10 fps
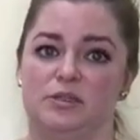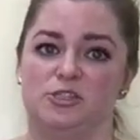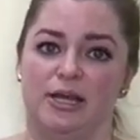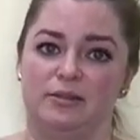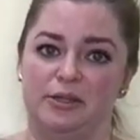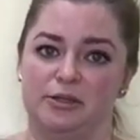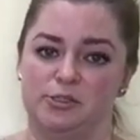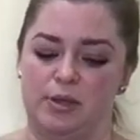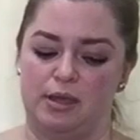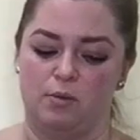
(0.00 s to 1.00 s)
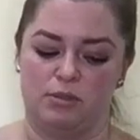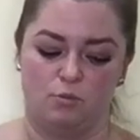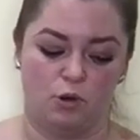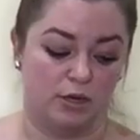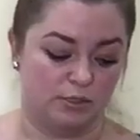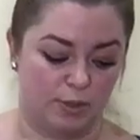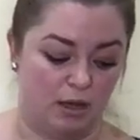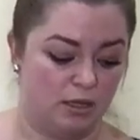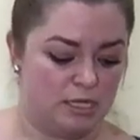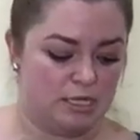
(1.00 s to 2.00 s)
with the child that you're doing it with more as
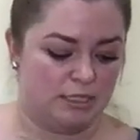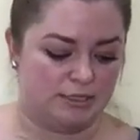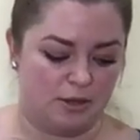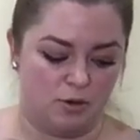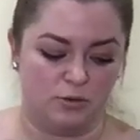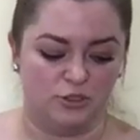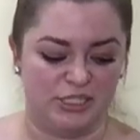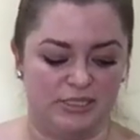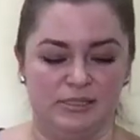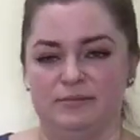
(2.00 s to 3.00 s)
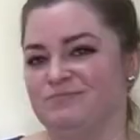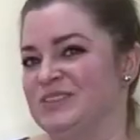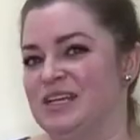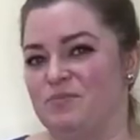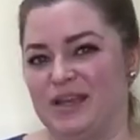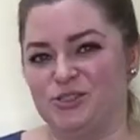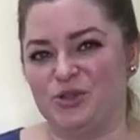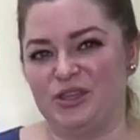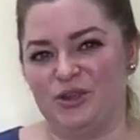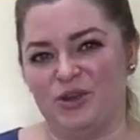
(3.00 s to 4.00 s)
well. So just make
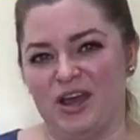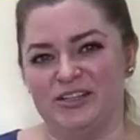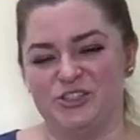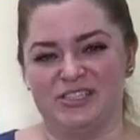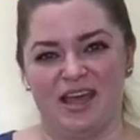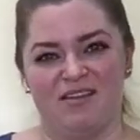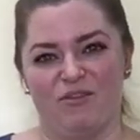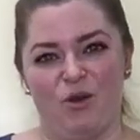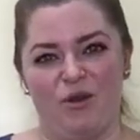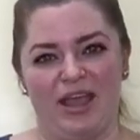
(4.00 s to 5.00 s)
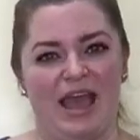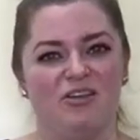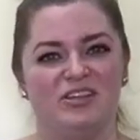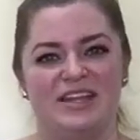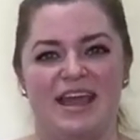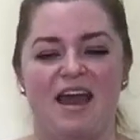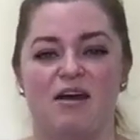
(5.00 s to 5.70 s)
sure that you're not just kind of going out the day